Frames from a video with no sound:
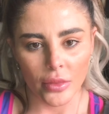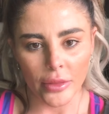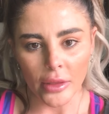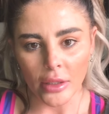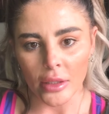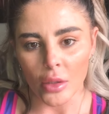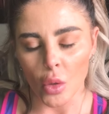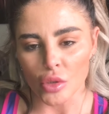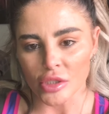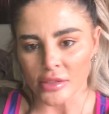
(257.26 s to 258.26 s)
the
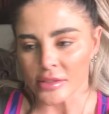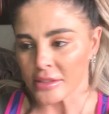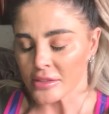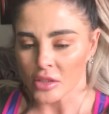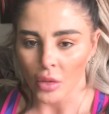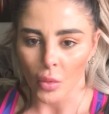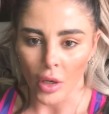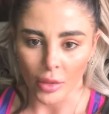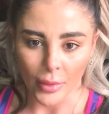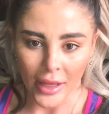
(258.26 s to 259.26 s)
ocean sea salt
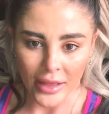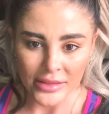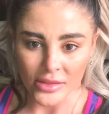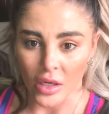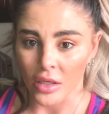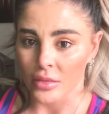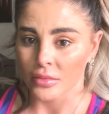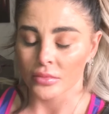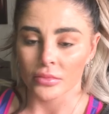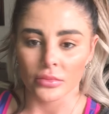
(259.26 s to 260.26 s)
water baths are
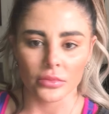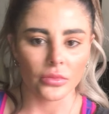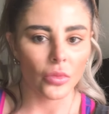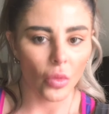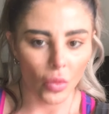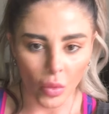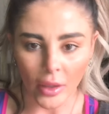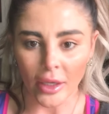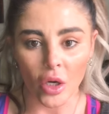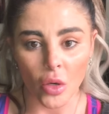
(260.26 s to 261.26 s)
what
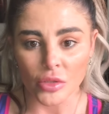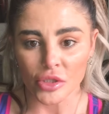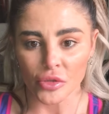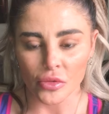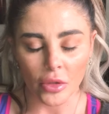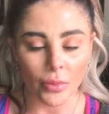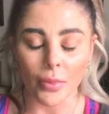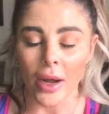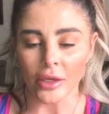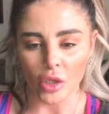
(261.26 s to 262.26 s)
I go to. They're
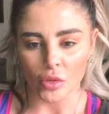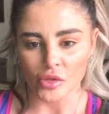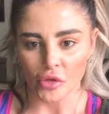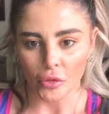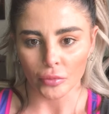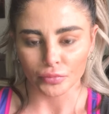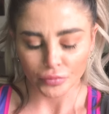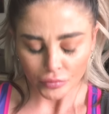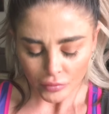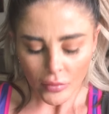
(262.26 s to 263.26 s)
my go-to.
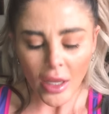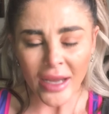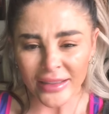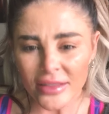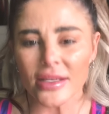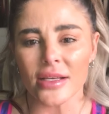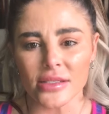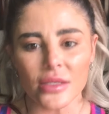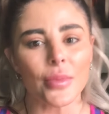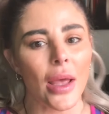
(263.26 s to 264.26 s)
And it does
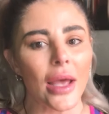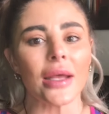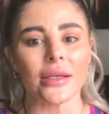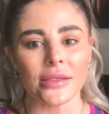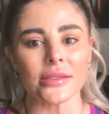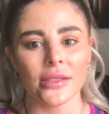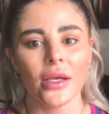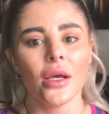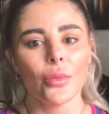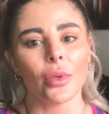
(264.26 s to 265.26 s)
depend,
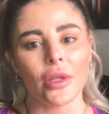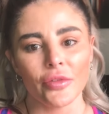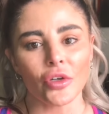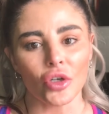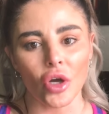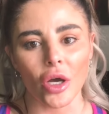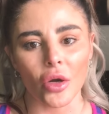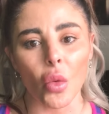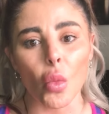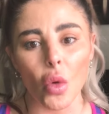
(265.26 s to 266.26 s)
believe it or not,
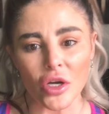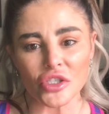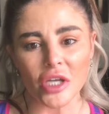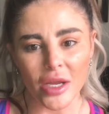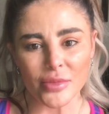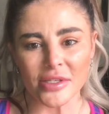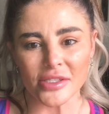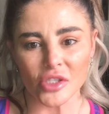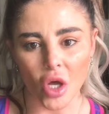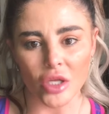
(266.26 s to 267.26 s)
on which types of
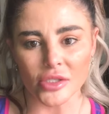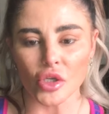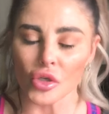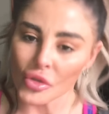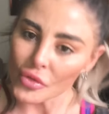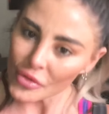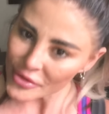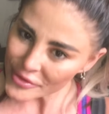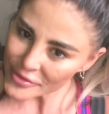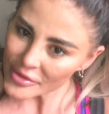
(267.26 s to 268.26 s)
salts you
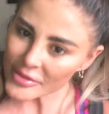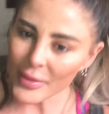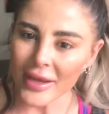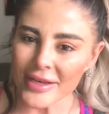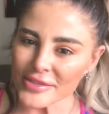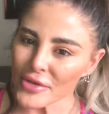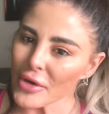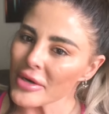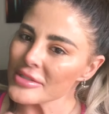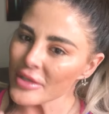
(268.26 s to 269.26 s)
use, because there
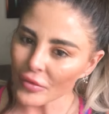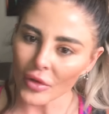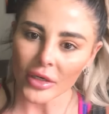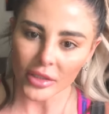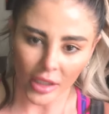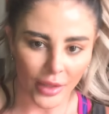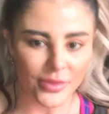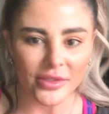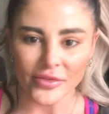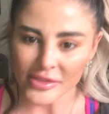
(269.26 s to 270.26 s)
are different
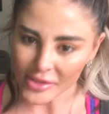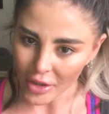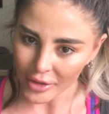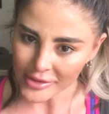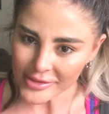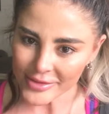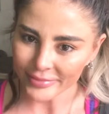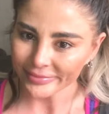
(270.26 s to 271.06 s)
types of salts.